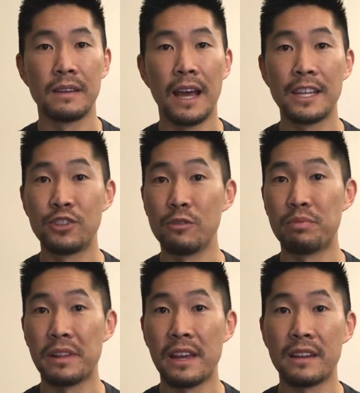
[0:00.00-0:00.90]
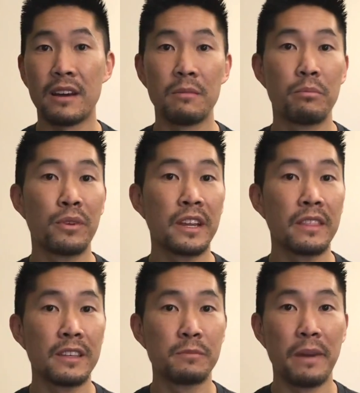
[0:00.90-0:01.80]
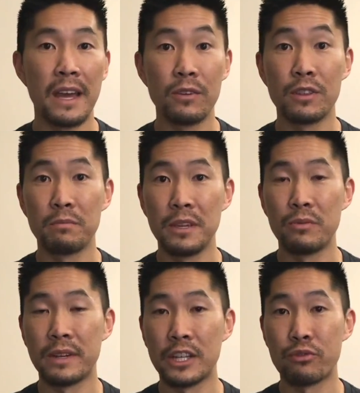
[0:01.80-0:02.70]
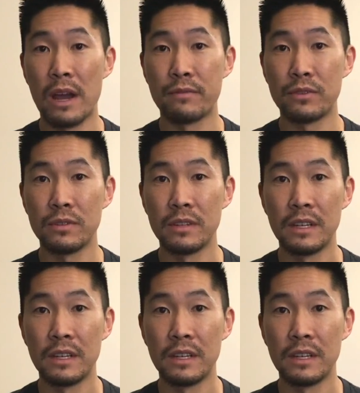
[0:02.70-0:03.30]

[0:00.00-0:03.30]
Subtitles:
I do plan on bringing this bag with me when I travel,